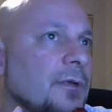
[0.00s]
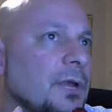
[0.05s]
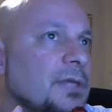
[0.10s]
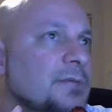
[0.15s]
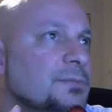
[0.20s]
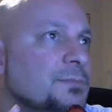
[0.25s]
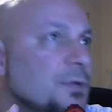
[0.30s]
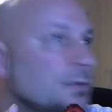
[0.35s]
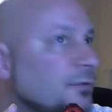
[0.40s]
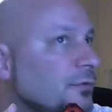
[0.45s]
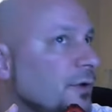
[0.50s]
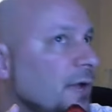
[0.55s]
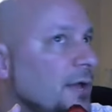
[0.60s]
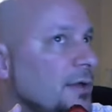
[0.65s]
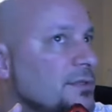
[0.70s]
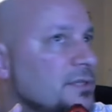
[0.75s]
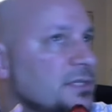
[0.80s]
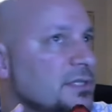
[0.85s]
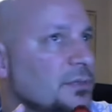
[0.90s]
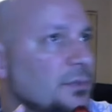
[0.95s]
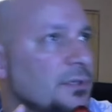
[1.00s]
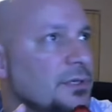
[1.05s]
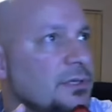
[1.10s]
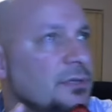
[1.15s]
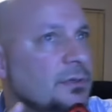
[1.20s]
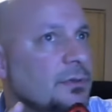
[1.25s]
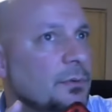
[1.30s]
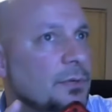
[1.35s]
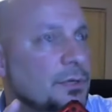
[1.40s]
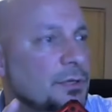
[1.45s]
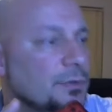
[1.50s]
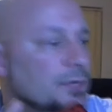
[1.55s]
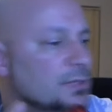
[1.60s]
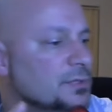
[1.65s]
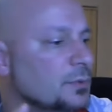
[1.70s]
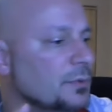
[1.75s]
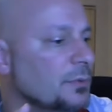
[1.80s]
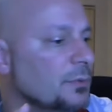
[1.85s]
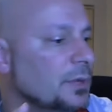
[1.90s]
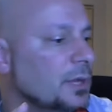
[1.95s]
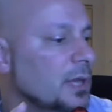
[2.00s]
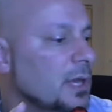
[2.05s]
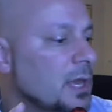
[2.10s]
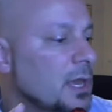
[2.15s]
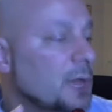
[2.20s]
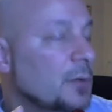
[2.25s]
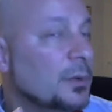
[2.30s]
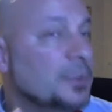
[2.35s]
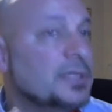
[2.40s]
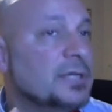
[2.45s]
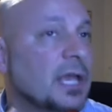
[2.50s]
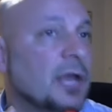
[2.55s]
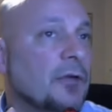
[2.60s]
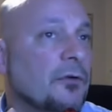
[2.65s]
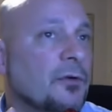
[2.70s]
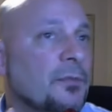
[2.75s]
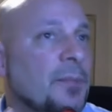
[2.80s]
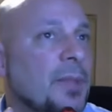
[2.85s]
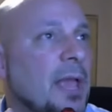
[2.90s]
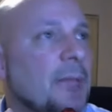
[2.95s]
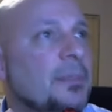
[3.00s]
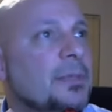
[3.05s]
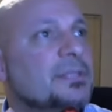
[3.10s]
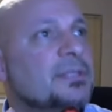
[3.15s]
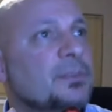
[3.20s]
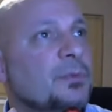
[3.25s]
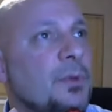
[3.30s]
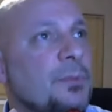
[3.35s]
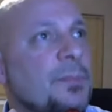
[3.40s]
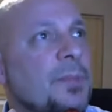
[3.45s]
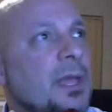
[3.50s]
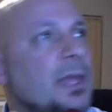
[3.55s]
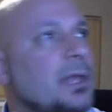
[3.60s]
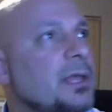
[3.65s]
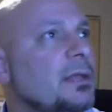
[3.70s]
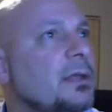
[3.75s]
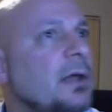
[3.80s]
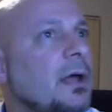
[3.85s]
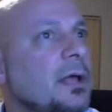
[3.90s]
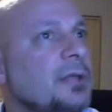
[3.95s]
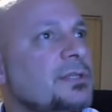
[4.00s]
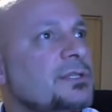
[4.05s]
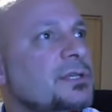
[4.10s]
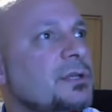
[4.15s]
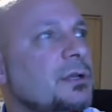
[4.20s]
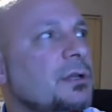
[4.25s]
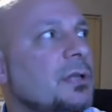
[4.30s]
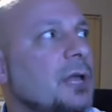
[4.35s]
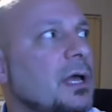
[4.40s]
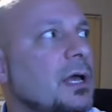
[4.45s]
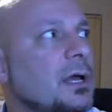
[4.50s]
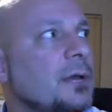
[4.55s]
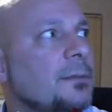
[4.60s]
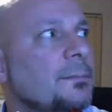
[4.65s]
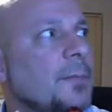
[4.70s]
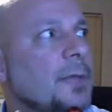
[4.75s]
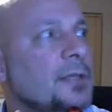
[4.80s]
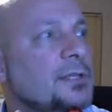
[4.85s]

nice, beautiful houses that we we do this with, we we take over payments and we pay it until uh,